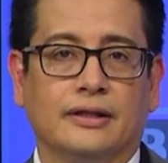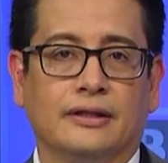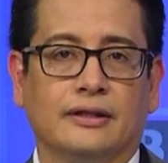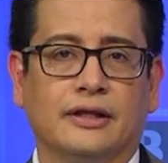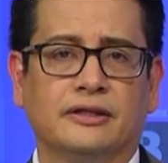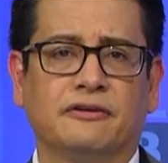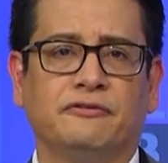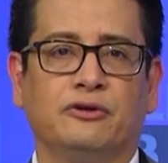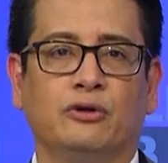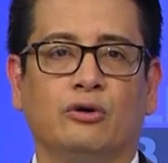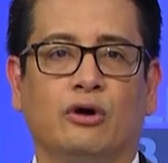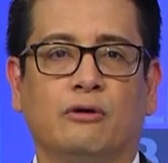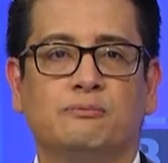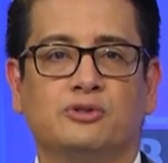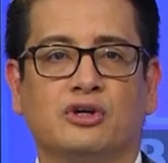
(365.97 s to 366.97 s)
Not a
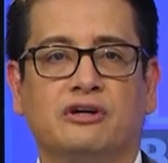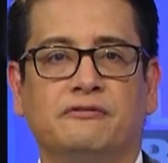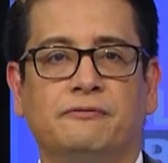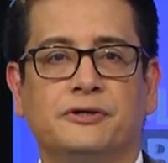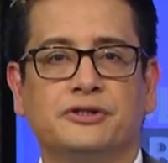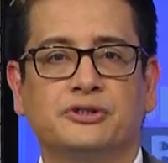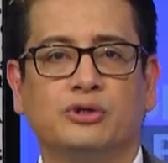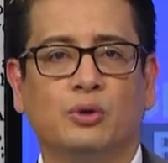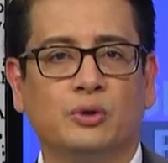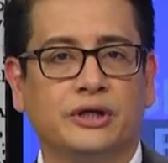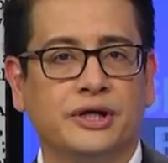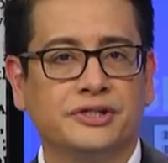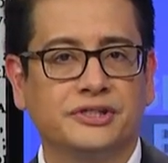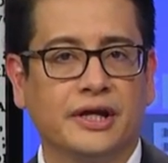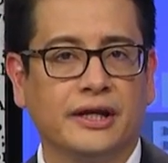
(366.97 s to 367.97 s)
few observers
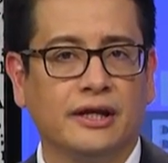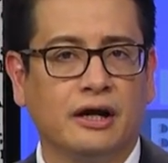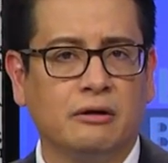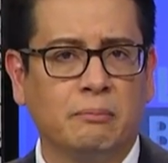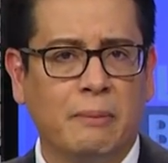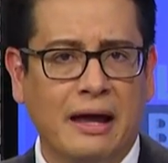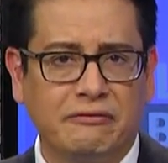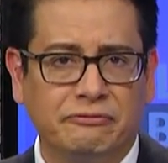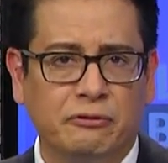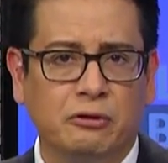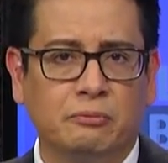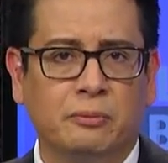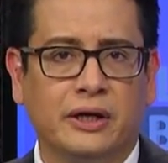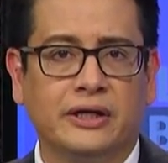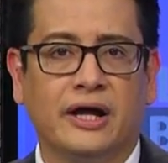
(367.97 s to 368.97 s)
notice and are
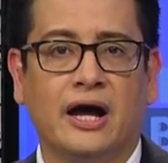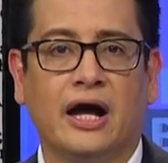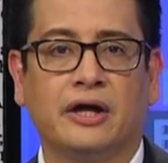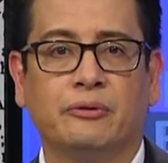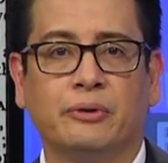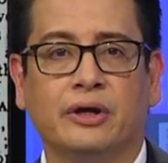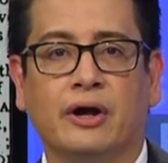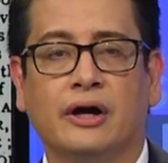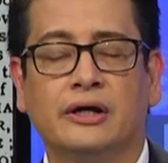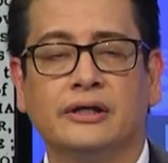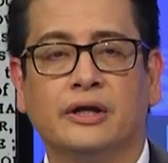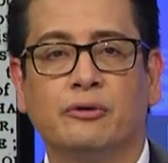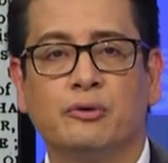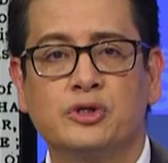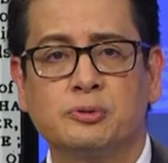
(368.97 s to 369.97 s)
baffled by the high regard
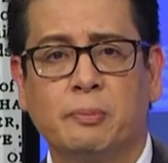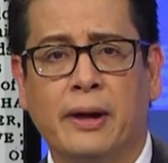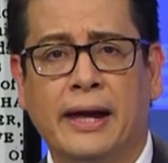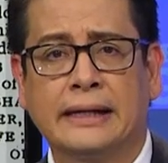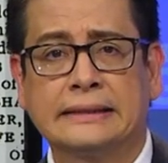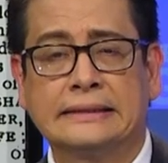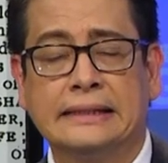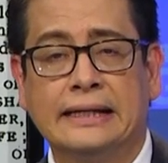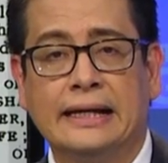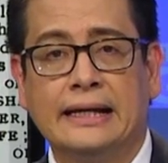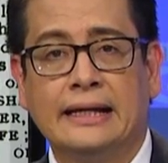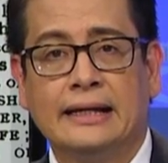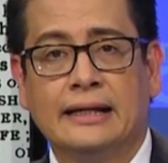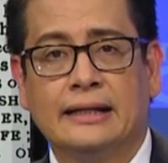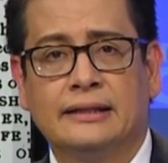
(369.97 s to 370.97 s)
and respect
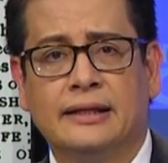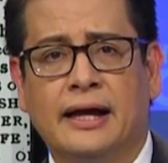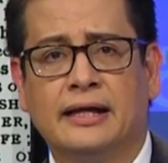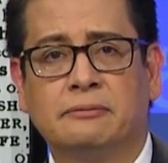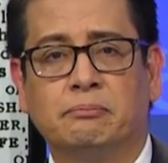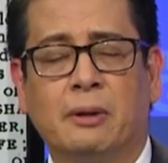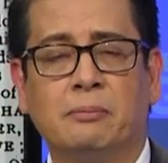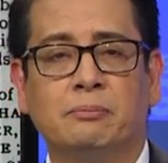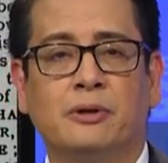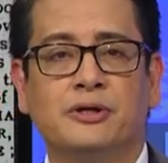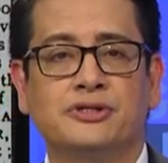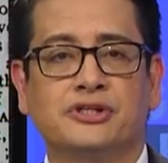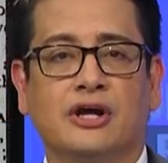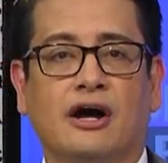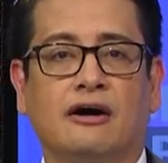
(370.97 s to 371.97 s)
that
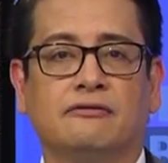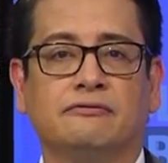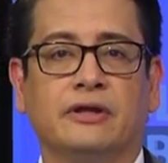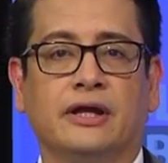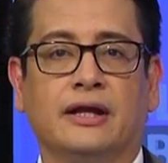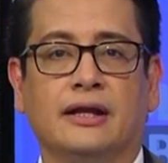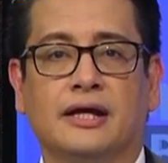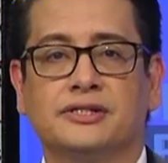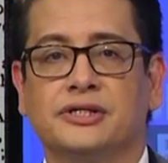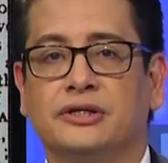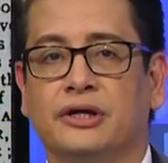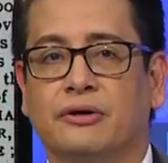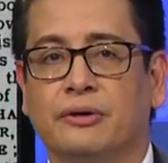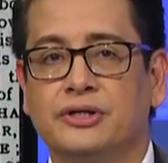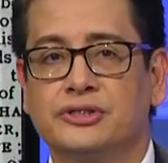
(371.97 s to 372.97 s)
members of the Iglesia
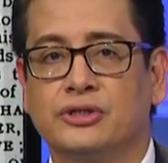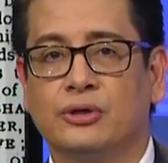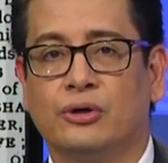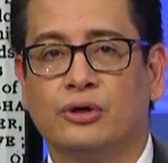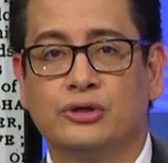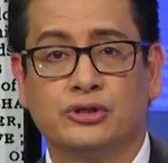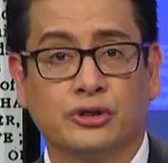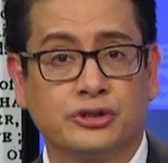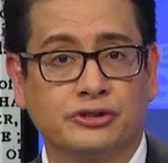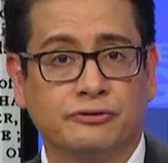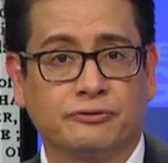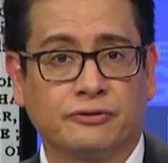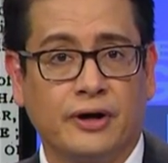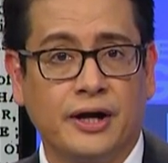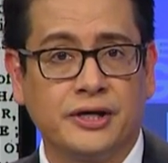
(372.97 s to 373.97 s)
Ni Cristo or Church
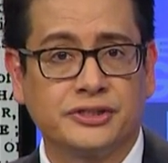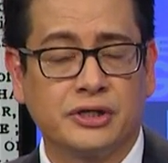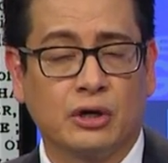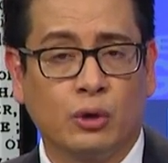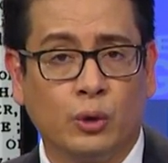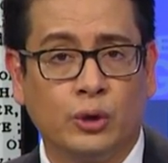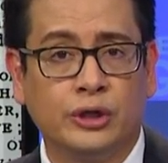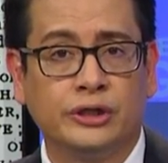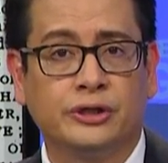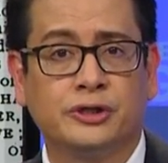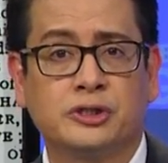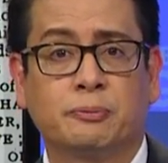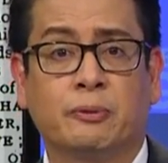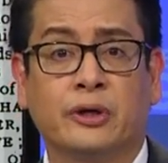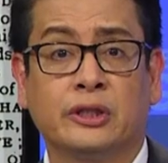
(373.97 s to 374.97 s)
of Christ accord their
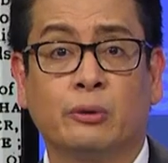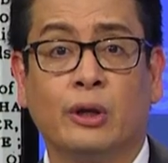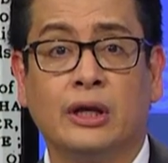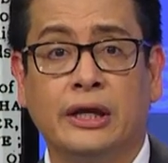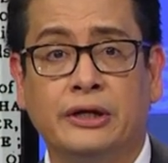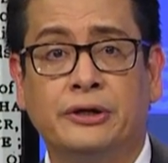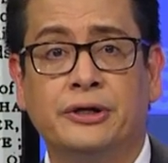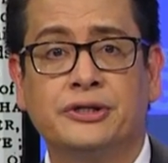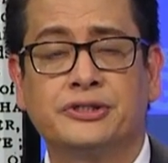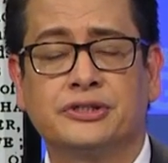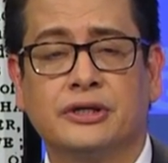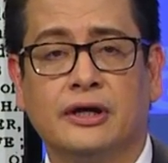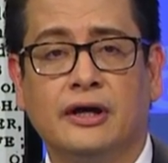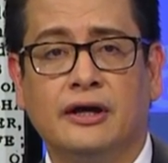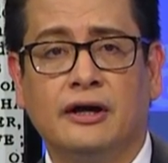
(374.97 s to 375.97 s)
spiritual
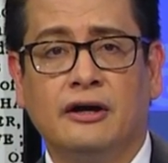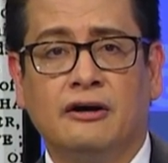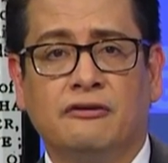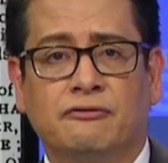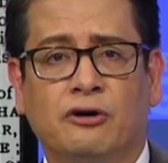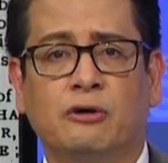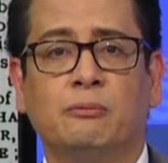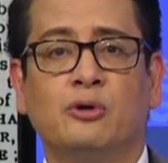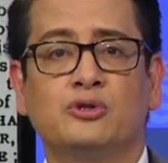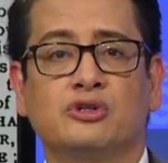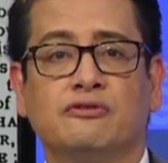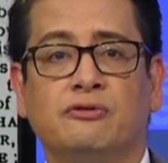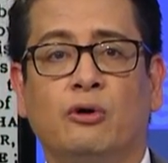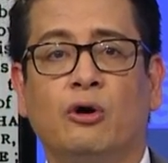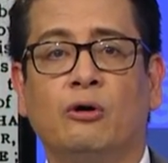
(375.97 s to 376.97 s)
leaders, foremost
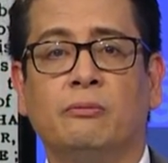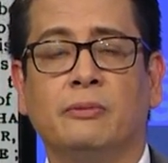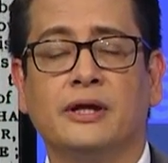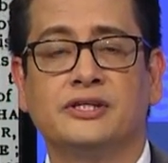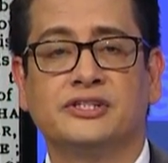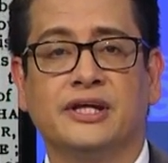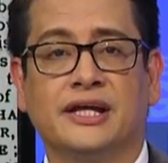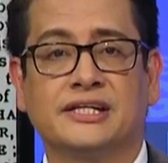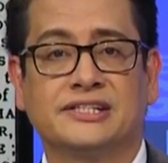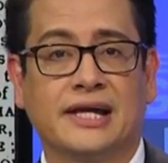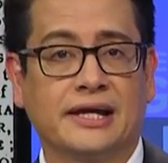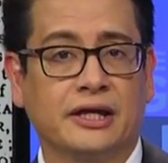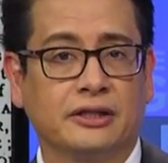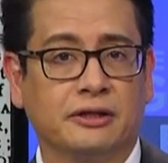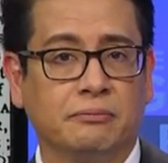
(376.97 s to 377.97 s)
of whom is the
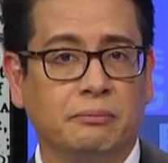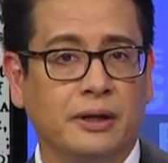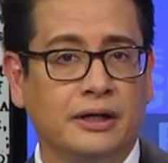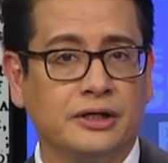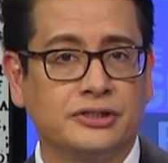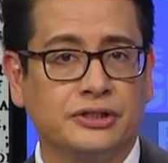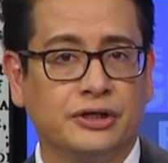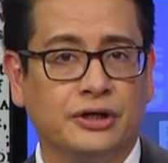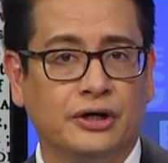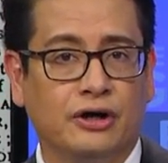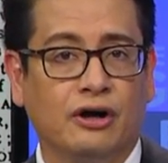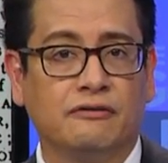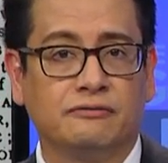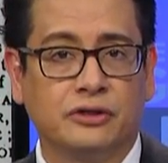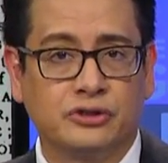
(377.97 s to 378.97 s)
executive minister
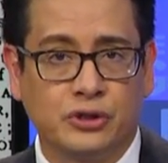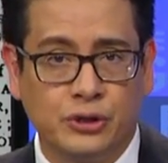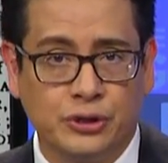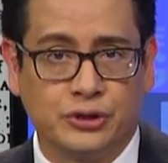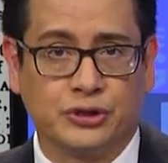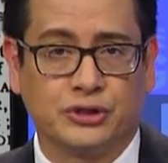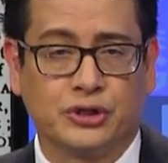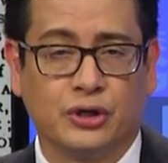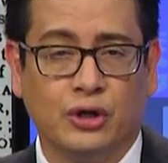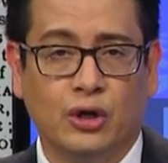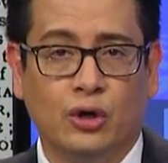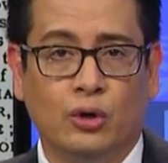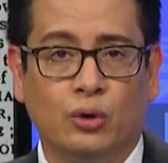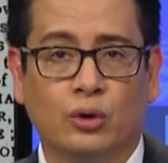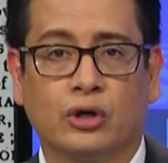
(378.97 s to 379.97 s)
of the church
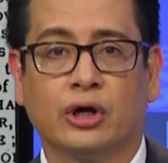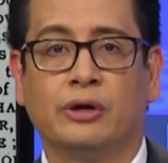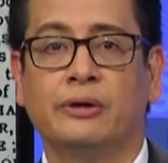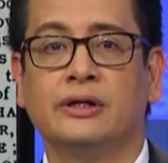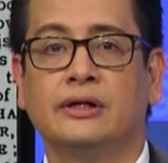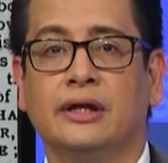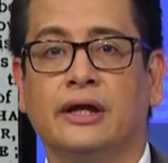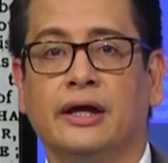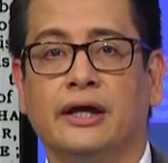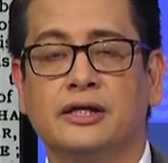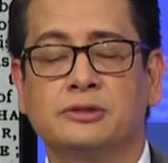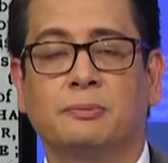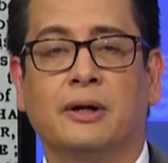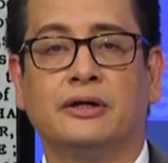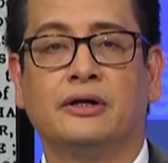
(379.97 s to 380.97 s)
who currently
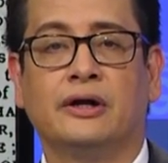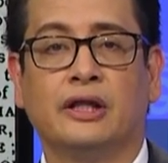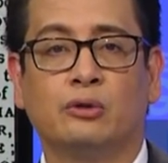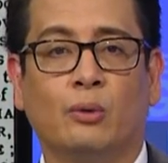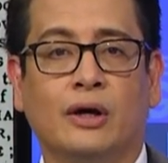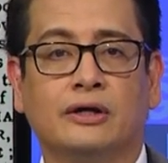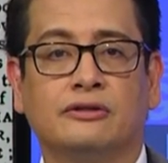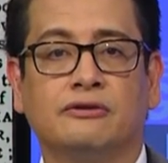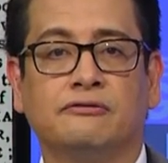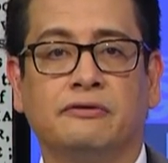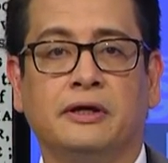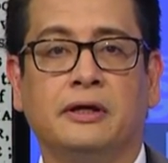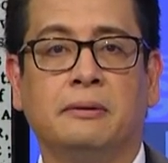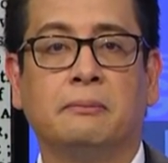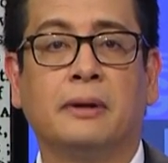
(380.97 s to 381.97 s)
is Brother Eduardo
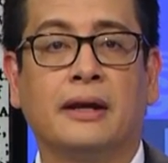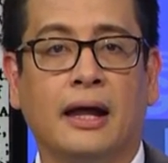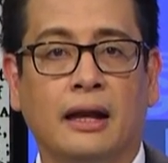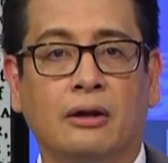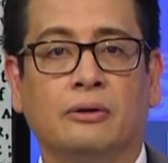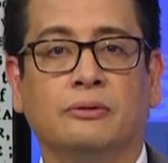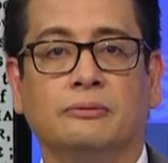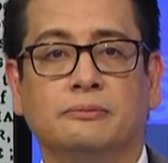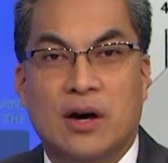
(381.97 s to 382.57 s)
V. Manalo.